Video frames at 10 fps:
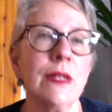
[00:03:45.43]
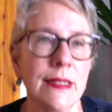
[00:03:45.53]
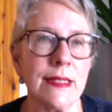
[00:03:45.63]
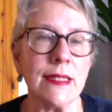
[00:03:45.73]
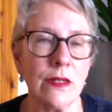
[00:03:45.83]
it
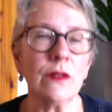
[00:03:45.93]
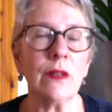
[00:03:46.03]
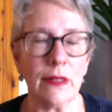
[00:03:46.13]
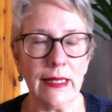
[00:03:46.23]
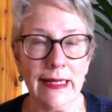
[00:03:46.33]
still
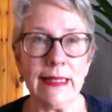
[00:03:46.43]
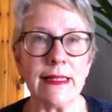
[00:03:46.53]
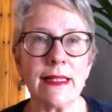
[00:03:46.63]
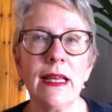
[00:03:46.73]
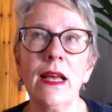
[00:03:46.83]

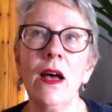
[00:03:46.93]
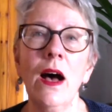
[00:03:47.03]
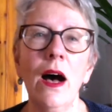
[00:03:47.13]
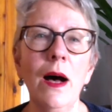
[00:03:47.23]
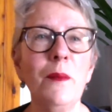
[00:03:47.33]
is.
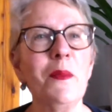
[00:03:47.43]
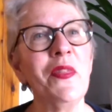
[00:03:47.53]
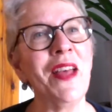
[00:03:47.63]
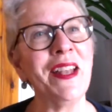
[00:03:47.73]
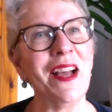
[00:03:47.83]
Um,
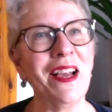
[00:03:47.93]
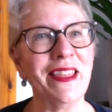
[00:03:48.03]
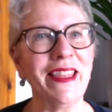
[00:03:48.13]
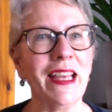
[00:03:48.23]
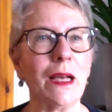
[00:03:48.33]
then I
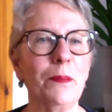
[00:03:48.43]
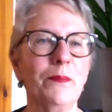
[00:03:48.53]
think